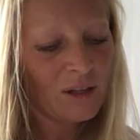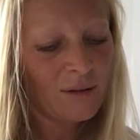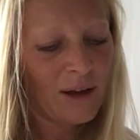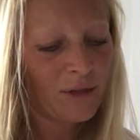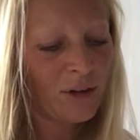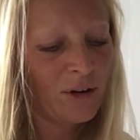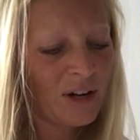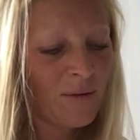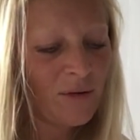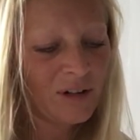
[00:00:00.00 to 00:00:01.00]
Got
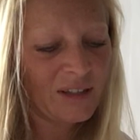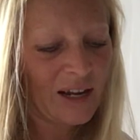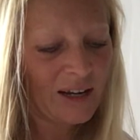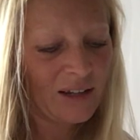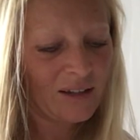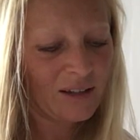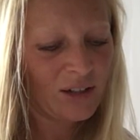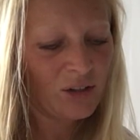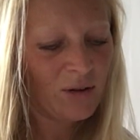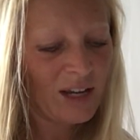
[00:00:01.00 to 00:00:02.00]
30 more seconds
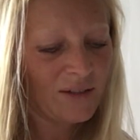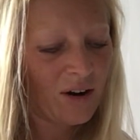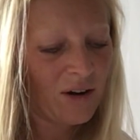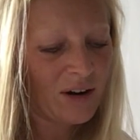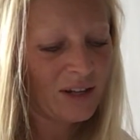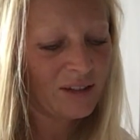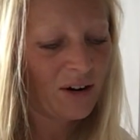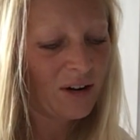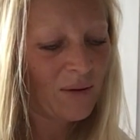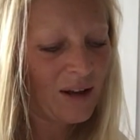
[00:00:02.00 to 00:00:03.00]
because you guys have already
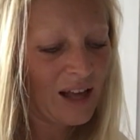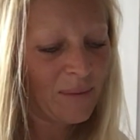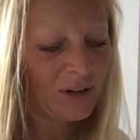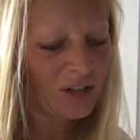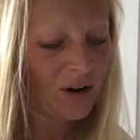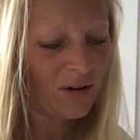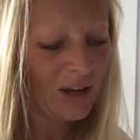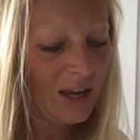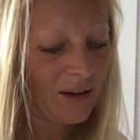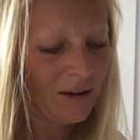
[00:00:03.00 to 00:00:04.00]
started while I've been talking.